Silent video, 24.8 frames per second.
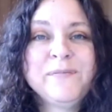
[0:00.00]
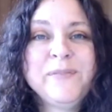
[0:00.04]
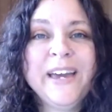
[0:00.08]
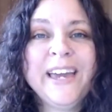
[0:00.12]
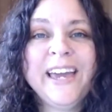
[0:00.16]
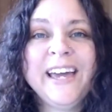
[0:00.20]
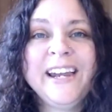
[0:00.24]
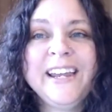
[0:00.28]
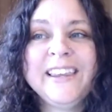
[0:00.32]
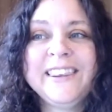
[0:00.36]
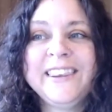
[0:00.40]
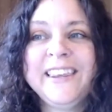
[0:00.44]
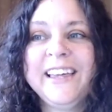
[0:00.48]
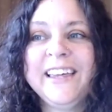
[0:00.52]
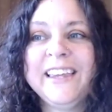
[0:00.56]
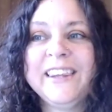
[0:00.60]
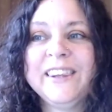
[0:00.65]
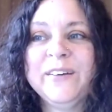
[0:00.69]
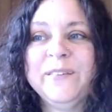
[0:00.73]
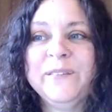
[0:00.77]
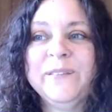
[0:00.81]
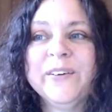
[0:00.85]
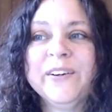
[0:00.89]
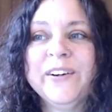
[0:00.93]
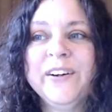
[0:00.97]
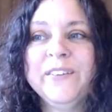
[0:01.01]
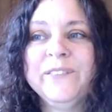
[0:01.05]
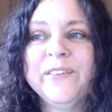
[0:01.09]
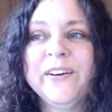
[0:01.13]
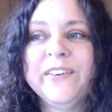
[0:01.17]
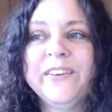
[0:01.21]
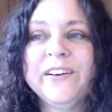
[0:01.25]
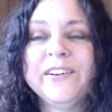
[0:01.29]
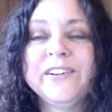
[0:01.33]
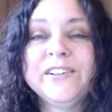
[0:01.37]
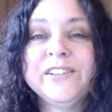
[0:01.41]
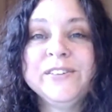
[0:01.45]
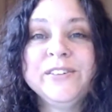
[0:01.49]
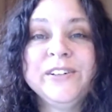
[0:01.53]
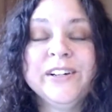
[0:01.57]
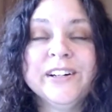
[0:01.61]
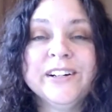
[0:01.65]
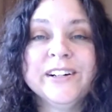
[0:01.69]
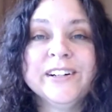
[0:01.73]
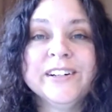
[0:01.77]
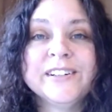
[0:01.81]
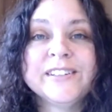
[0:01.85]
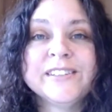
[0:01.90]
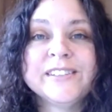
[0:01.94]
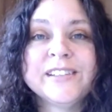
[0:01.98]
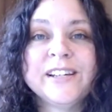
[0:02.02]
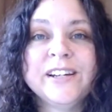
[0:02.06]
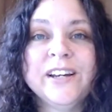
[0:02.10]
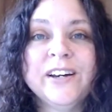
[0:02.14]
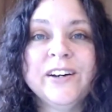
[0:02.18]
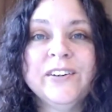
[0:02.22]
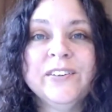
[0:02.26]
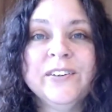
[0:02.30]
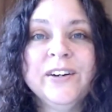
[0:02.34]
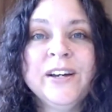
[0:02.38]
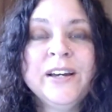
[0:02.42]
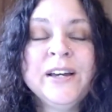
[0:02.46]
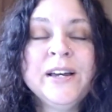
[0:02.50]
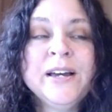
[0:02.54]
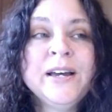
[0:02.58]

pick anything in the world where they're do-gooders, you know,